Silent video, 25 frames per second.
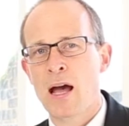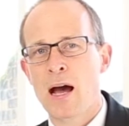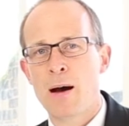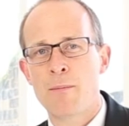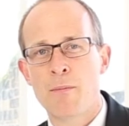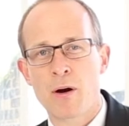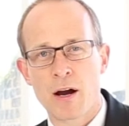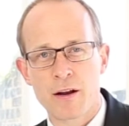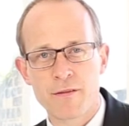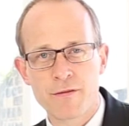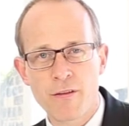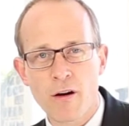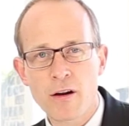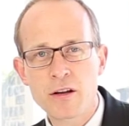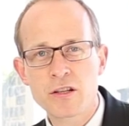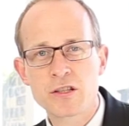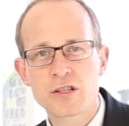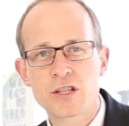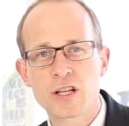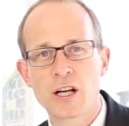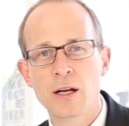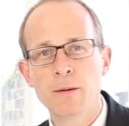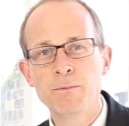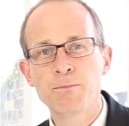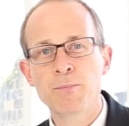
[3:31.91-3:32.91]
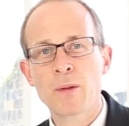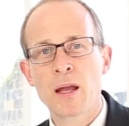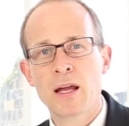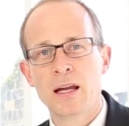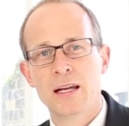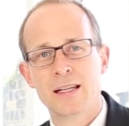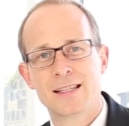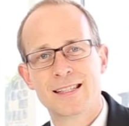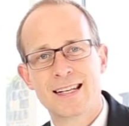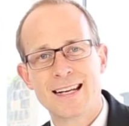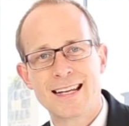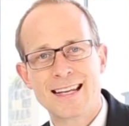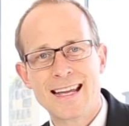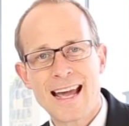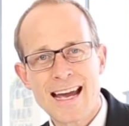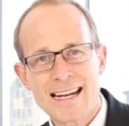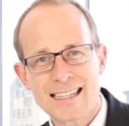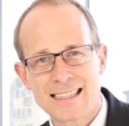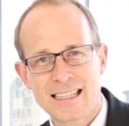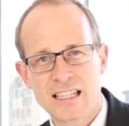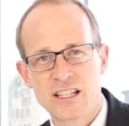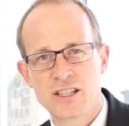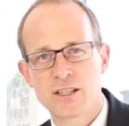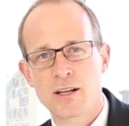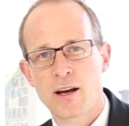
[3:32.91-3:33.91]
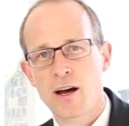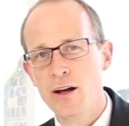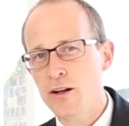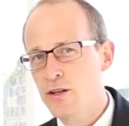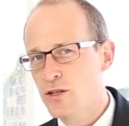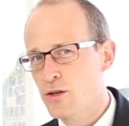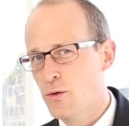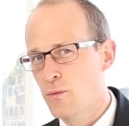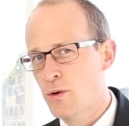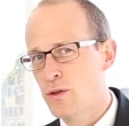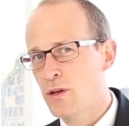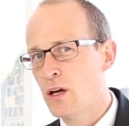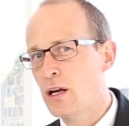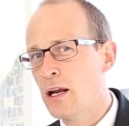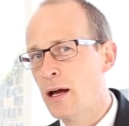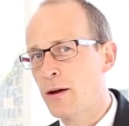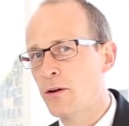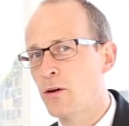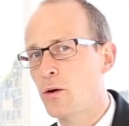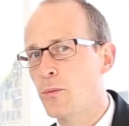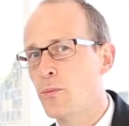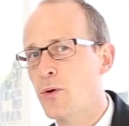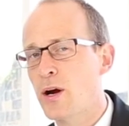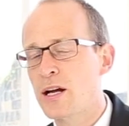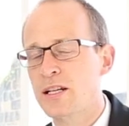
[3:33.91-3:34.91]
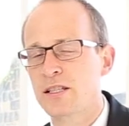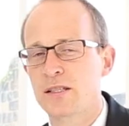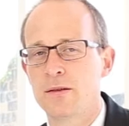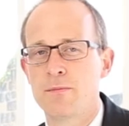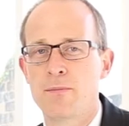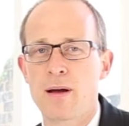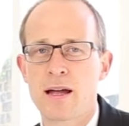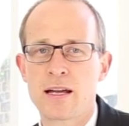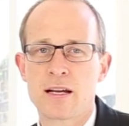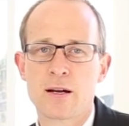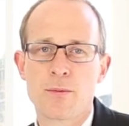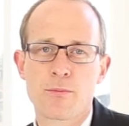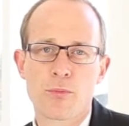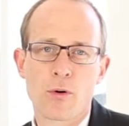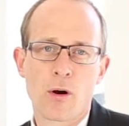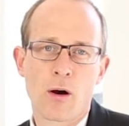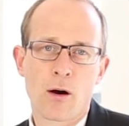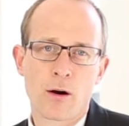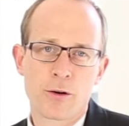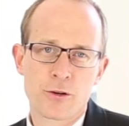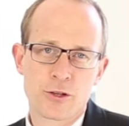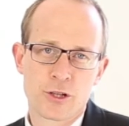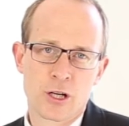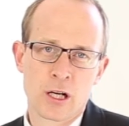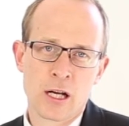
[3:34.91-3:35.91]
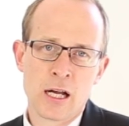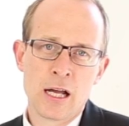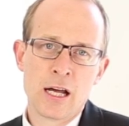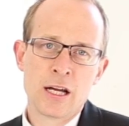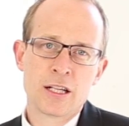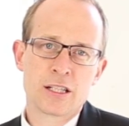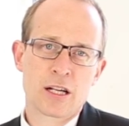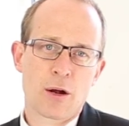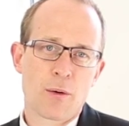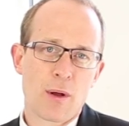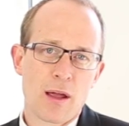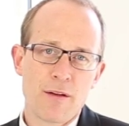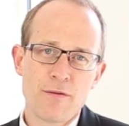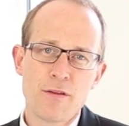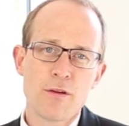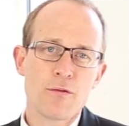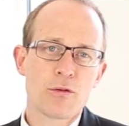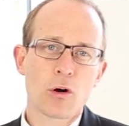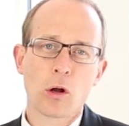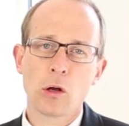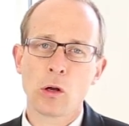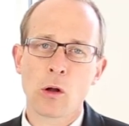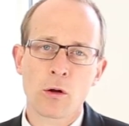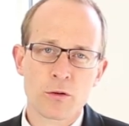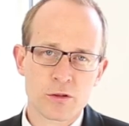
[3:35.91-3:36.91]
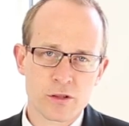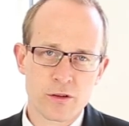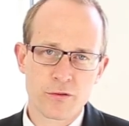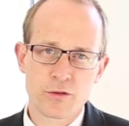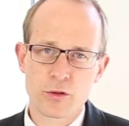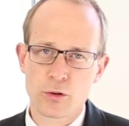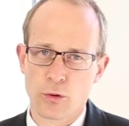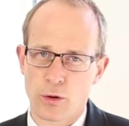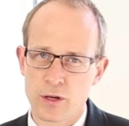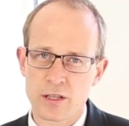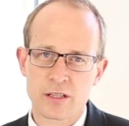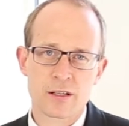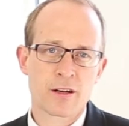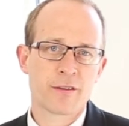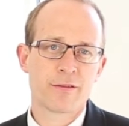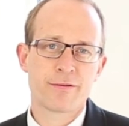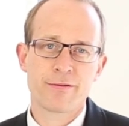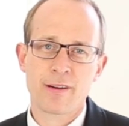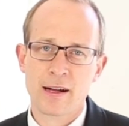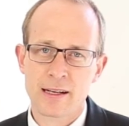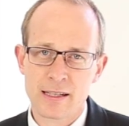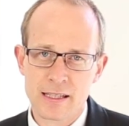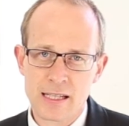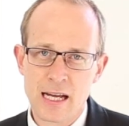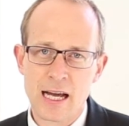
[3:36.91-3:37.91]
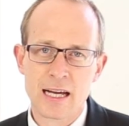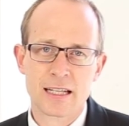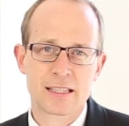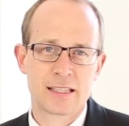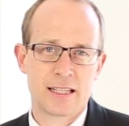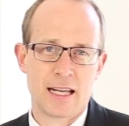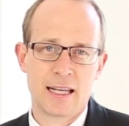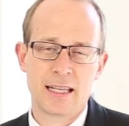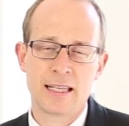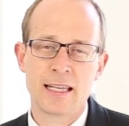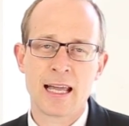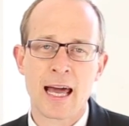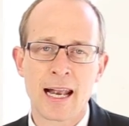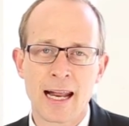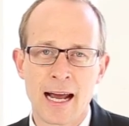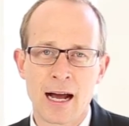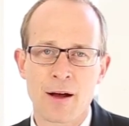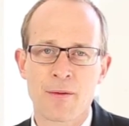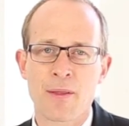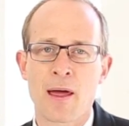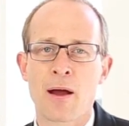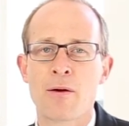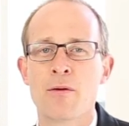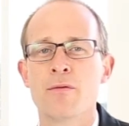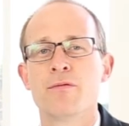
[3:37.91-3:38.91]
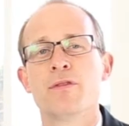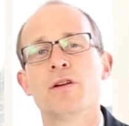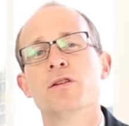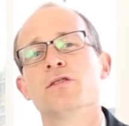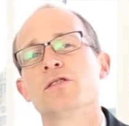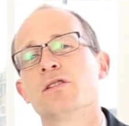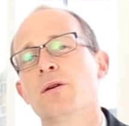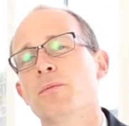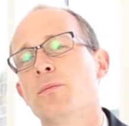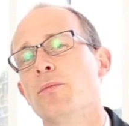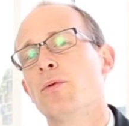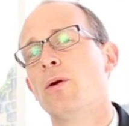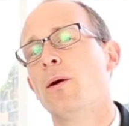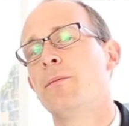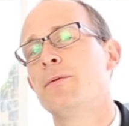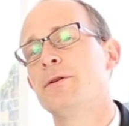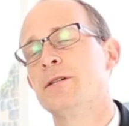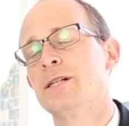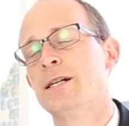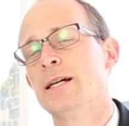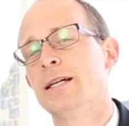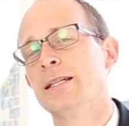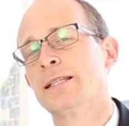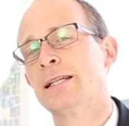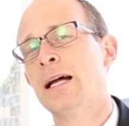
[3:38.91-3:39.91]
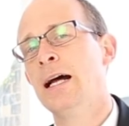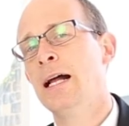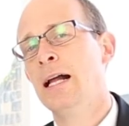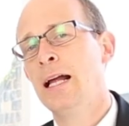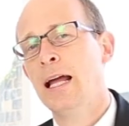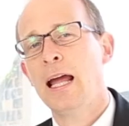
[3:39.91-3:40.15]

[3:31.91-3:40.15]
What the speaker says: And my advice to you is to get in touch with your local Preston Baker branch. So if you've got lots of choice, fantastic, get out there and view some properties.